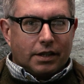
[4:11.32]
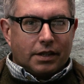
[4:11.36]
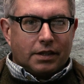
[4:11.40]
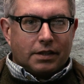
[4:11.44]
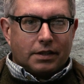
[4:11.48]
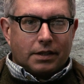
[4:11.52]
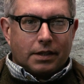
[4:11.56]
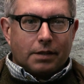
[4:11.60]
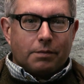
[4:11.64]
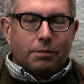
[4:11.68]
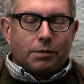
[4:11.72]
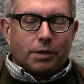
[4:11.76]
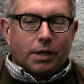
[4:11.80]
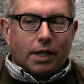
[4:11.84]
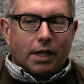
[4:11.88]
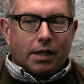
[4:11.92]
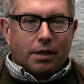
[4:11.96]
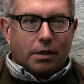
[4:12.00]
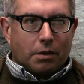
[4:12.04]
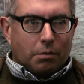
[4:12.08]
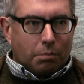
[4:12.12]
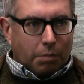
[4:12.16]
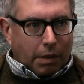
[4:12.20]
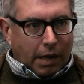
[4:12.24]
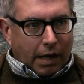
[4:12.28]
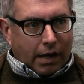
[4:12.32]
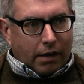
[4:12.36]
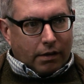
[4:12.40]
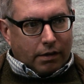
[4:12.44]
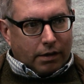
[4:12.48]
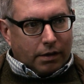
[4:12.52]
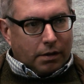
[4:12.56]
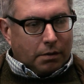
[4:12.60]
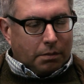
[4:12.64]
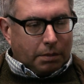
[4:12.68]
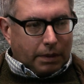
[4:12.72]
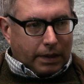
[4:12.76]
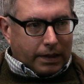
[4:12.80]
it seems like the bear
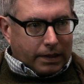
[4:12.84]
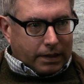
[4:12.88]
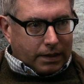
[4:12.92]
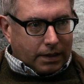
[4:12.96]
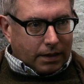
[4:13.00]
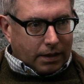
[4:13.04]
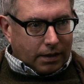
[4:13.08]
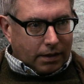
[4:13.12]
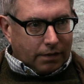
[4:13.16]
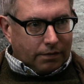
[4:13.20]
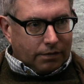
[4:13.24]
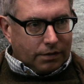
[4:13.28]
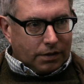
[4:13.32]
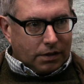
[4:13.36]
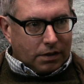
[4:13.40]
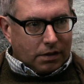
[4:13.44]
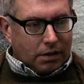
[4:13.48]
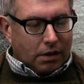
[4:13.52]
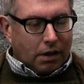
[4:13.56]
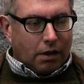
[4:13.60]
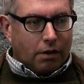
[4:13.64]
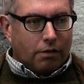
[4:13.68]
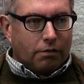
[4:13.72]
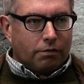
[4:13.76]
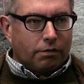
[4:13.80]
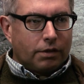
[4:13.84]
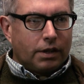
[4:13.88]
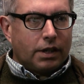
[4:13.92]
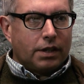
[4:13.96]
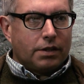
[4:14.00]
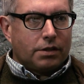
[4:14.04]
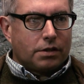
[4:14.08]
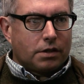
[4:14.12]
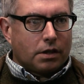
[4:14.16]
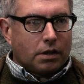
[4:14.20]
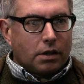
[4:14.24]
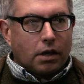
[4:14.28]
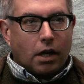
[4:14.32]
and the place it lives are really
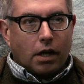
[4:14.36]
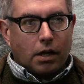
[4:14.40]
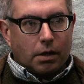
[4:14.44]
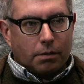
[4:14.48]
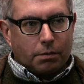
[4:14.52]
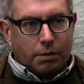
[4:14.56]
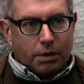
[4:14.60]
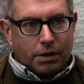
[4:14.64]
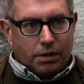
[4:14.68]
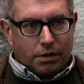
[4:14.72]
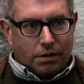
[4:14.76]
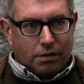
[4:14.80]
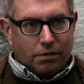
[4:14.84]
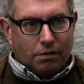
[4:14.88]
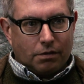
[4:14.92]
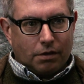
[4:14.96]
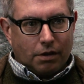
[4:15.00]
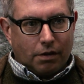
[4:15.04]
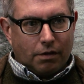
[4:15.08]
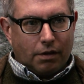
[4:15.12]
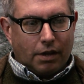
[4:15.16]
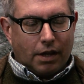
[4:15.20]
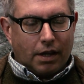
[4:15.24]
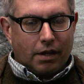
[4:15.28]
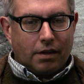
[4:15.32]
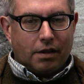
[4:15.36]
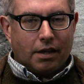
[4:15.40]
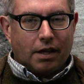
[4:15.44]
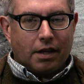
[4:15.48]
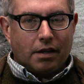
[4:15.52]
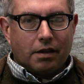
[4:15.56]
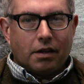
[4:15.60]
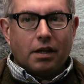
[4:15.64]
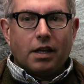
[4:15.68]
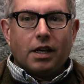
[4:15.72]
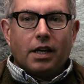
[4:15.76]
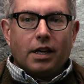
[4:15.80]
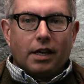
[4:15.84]
synonymous. You know,
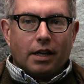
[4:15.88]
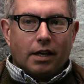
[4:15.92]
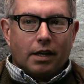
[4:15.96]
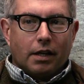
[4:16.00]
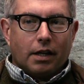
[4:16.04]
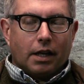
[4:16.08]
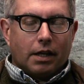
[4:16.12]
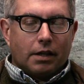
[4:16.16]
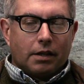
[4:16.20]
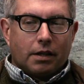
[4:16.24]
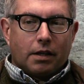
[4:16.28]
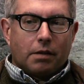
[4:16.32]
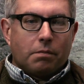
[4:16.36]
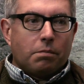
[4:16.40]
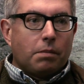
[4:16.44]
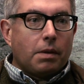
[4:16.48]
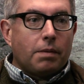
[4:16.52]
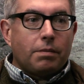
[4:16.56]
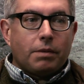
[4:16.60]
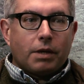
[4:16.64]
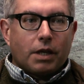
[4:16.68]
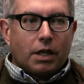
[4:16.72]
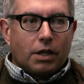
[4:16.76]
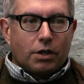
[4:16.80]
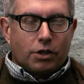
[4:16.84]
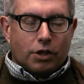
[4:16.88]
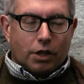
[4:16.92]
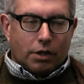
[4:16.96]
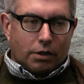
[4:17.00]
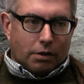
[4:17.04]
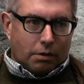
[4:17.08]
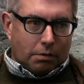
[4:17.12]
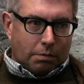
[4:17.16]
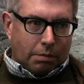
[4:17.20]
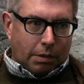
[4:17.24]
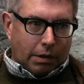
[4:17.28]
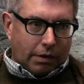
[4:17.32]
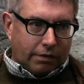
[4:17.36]
they mimic each
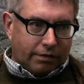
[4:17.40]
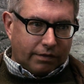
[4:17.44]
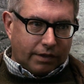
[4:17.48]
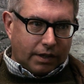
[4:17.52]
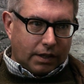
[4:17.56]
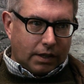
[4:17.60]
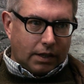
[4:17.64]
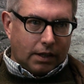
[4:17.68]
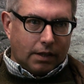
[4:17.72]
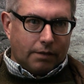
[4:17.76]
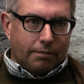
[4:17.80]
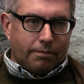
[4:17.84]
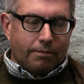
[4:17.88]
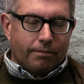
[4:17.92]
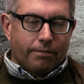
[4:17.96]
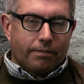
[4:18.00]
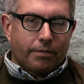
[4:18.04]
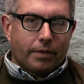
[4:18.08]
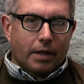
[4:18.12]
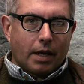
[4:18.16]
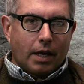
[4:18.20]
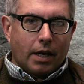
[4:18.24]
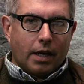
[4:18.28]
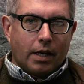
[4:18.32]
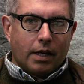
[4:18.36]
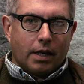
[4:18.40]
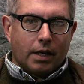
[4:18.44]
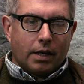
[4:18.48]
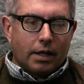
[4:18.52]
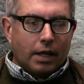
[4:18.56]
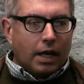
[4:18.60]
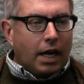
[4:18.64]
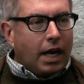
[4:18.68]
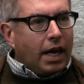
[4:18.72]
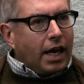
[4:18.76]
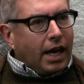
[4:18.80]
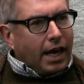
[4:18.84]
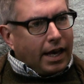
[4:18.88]
other perfectly. And
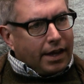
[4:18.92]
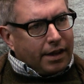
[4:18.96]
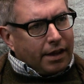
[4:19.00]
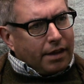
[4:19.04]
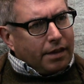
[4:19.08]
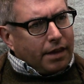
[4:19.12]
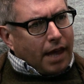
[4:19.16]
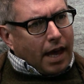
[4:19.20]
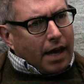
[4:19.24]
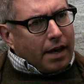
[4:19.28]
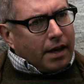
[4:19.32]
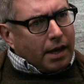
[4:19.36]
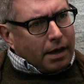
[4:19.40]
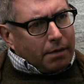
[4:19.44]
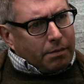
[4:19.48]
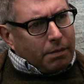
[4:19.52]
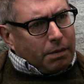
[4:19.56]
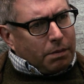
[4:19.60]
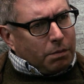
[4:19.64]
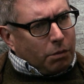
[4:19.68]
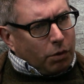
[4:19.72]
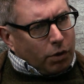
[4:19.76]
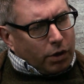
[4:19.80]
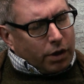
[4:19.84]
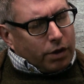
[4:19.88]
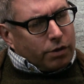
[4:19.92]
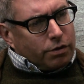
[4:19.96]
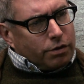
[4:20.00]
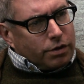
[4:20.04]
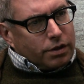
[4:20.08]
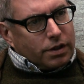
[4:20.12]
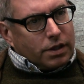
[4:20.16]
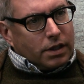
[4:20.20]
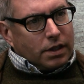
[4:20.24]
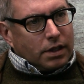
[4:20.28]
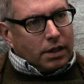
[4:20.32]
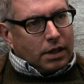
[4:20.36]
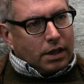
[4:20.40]
then that got me more
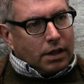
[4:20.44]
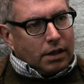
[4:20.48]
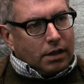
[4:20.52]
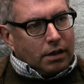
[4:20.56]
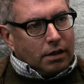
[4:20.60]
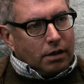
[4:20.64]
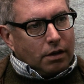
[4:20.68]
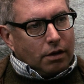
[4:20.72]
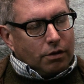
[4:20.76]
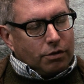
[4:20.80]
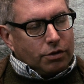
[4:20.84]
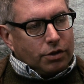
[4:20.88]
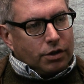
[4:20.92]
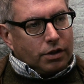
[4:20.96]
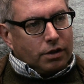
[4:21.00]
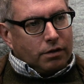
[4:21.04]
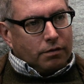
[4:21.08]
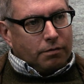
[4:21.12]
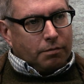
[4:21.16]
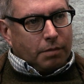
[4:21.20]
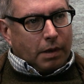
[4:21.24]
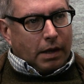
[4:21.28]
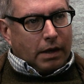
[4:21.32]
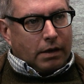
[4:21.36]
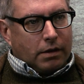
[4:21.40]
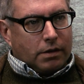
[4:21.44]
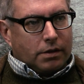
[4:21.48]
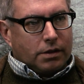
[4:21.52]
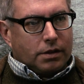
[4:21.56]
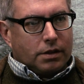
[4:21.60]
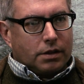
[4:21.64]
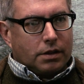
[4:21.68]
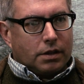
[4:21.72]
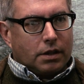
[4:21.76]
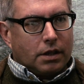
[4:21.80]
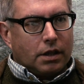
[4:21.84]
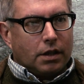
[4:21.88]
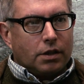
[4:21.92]
interested in the notion of
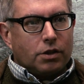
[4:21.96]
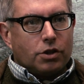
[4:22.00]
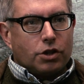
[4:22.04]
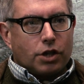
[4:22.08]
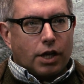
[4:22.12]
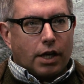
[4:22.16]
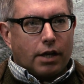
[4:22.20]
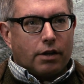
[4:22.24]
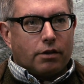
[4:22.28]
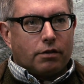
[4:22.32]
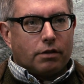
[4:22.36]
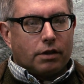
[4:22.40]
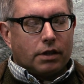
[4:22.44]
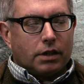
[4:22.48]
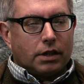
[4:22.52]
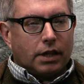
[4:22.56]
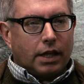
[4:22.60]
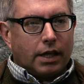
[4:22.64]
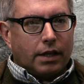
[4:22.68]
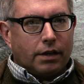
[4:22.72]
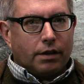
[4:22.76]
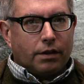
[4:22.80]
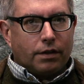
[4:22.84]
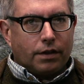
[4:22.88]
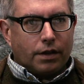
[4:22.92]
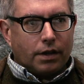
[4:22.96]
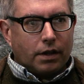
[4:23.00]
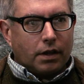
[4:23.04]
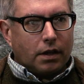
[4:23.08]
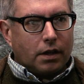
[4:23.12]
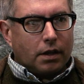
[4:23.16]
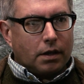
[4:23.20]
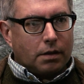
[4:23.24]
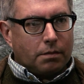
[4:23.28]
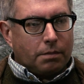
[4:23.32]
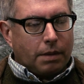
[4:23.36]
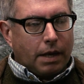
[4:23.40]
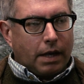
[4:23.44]
bears in general and
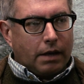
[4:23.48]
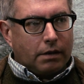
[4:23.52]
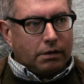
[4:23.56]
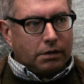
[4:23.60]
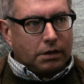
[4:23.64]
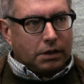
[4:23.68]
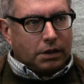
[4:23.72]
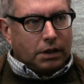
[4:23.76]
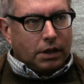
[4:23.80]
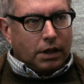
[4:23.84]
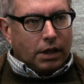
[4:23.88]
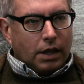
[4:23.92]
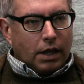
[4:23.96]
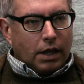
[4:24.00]
thinking about